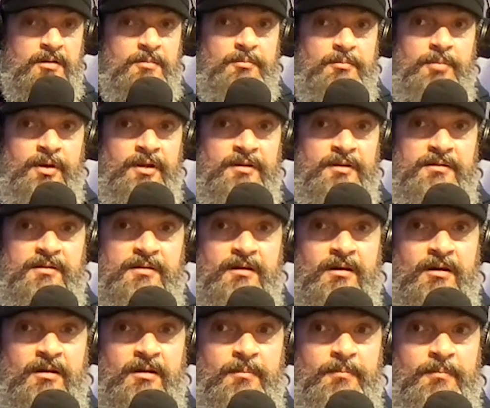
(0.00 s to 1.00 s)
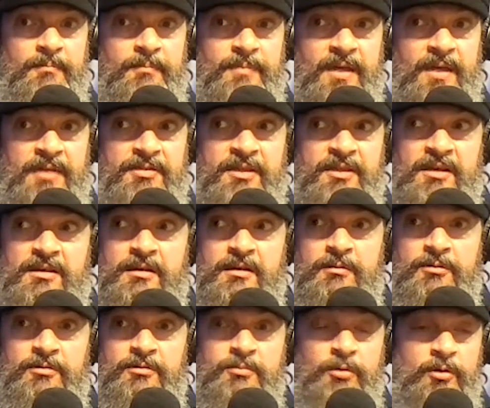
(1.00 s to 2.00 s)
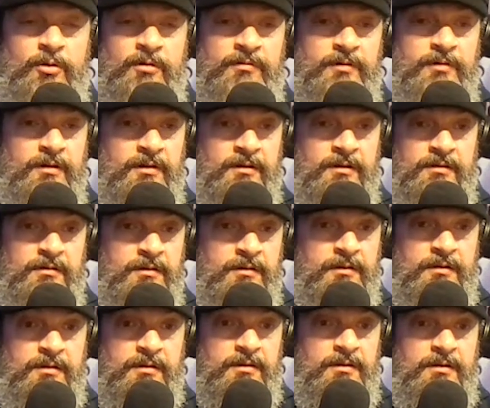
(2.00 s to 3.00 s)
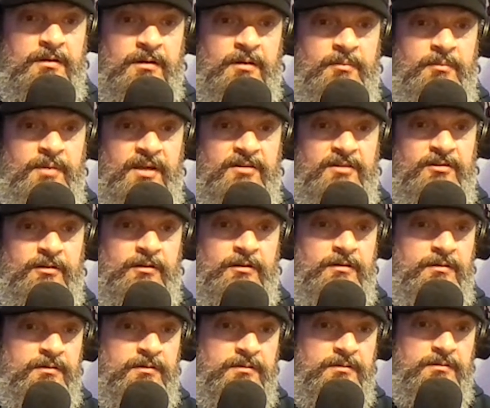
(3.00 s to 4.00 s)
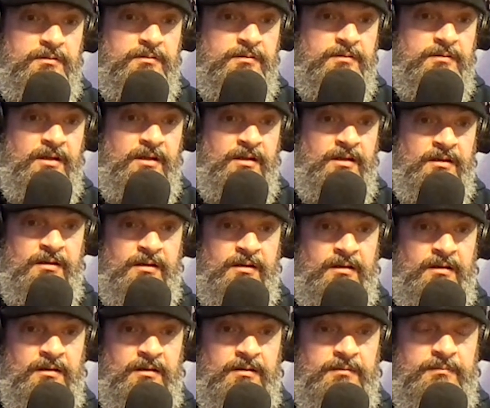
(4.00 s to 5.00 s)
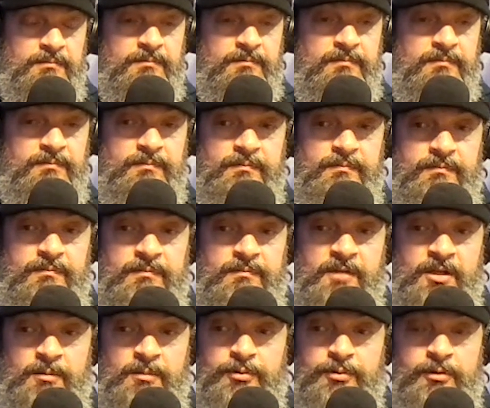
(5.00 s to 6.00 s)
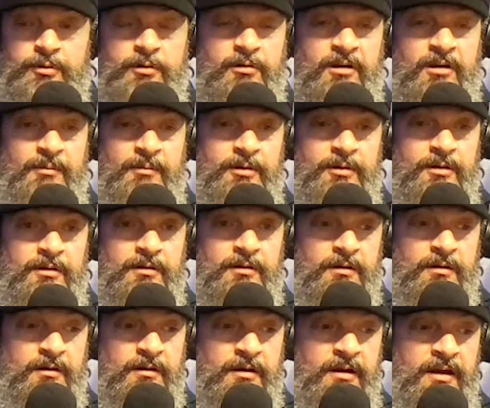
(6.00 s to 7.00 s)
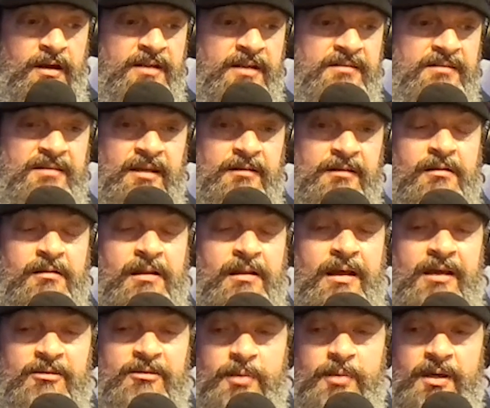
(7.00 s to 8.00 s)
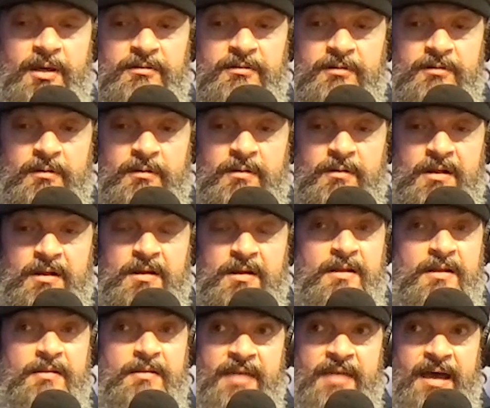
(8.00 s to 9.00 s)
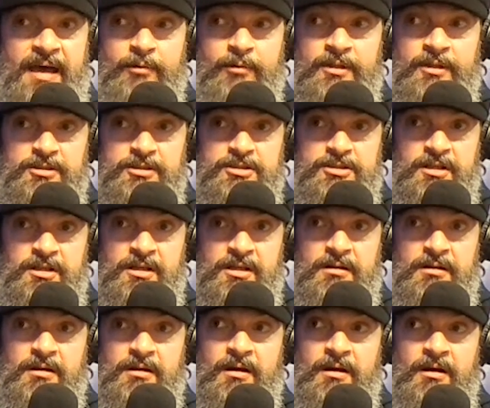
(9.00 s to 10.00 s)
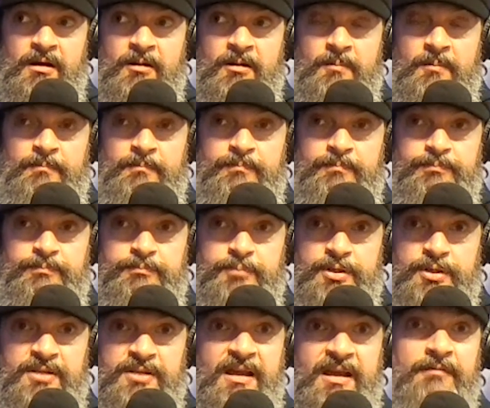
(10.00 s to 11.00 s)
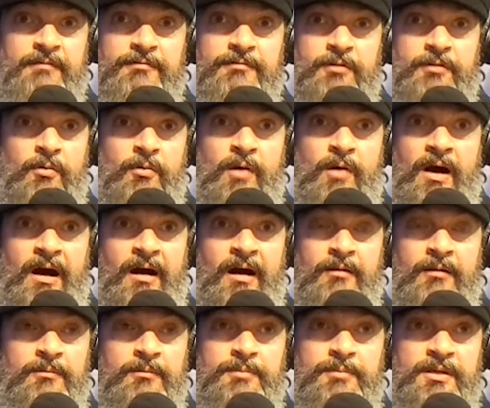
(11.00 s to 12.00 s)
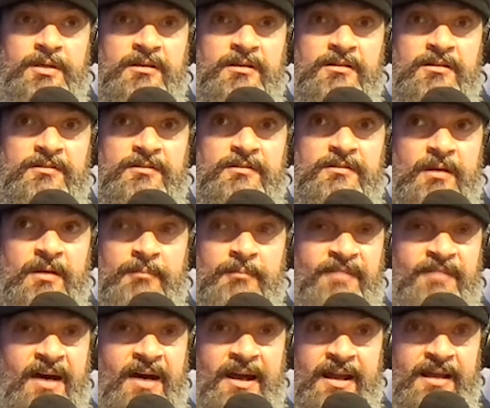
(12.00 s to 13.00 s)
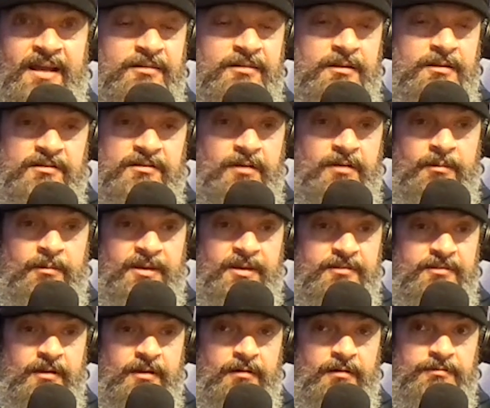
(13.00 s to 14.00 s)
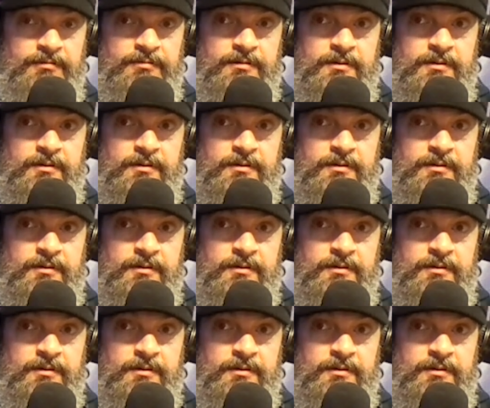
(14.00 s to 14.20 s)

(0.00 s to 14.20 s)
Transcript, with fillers: but um, I think he was more of a, a mixer than uh, than a programmer or, or any technical aspect. So that went to shit. Um, put it down for a while because I'm financing this all myself.